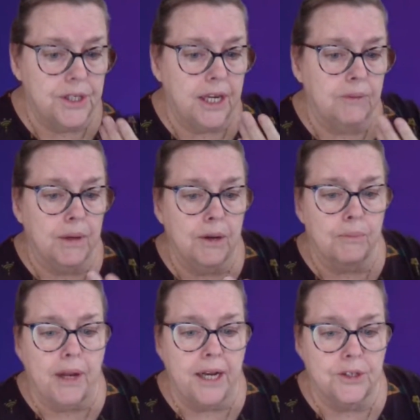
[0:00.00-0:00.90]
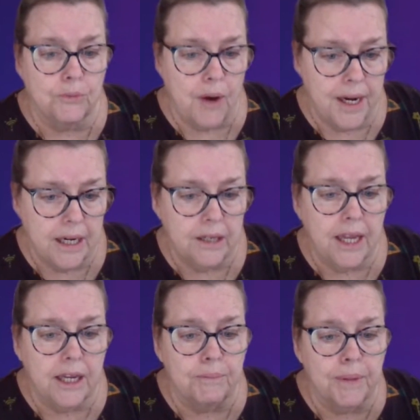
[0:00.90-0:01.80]
they can be applied to writing,
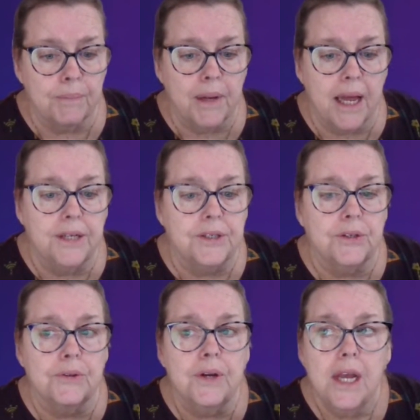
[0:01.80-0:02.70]
they can be applied to